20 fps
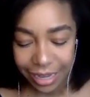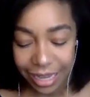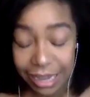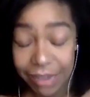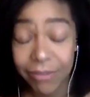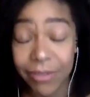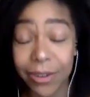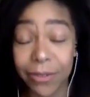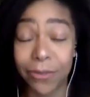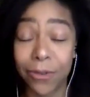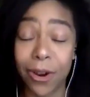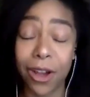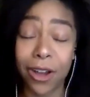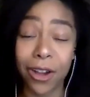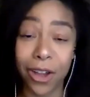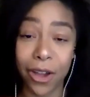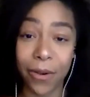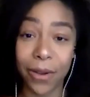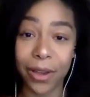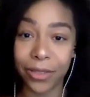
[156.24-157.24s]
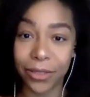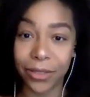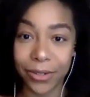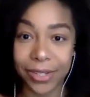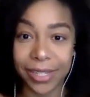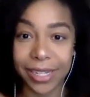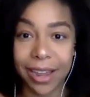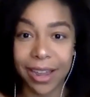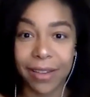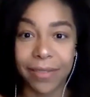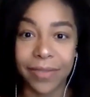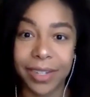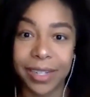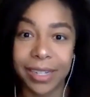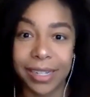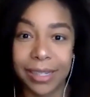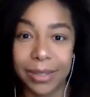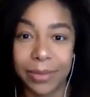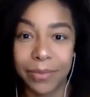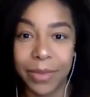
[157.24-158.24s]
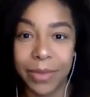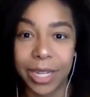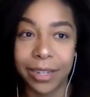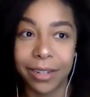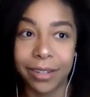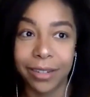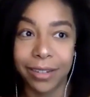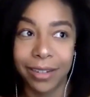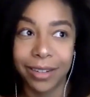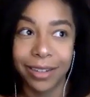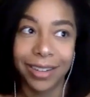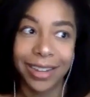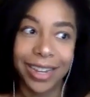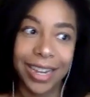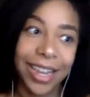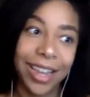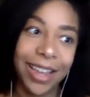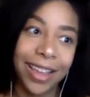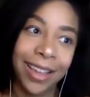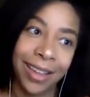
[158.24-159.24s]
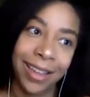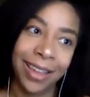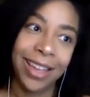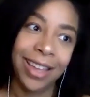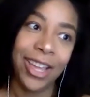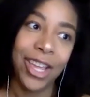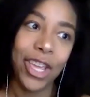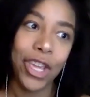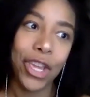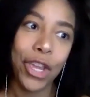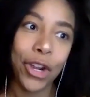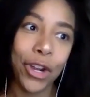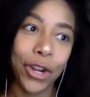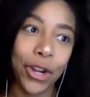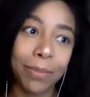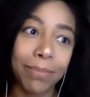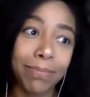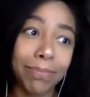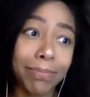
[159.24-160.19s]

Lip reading: Even if we're all going through stuff, it doesn't mean your